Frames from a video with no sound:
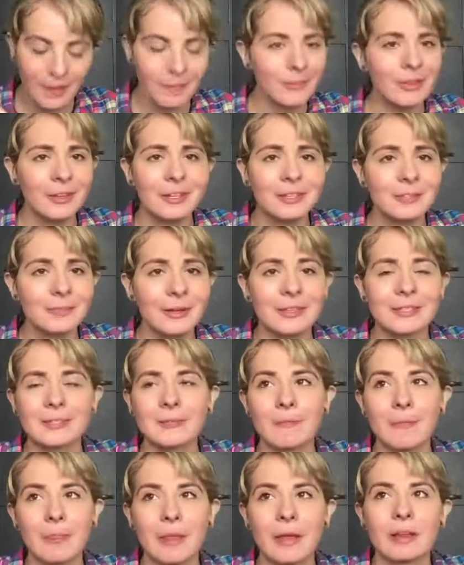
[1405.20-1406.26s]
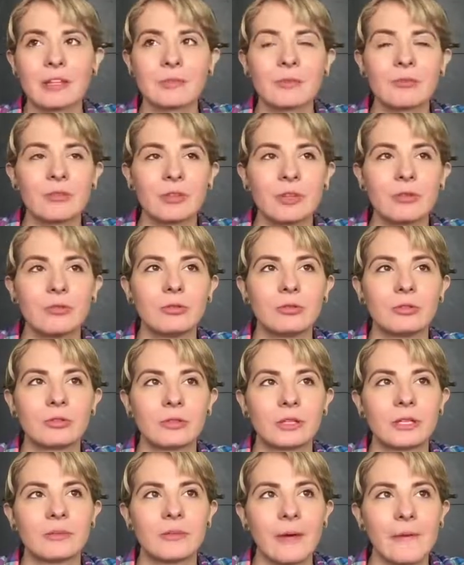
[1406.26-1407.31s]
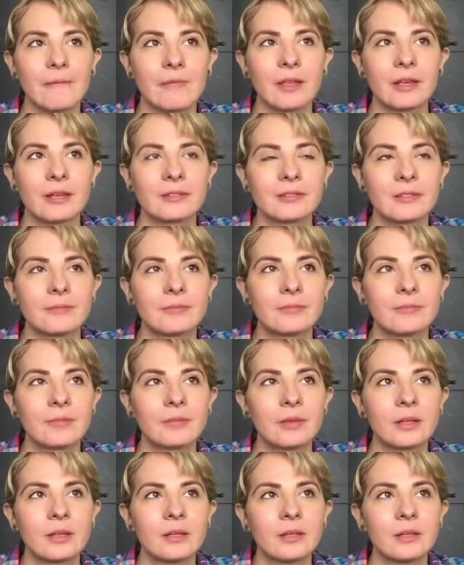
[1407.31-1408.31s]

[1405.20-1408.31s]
really into space, and it's been really cool learning about things and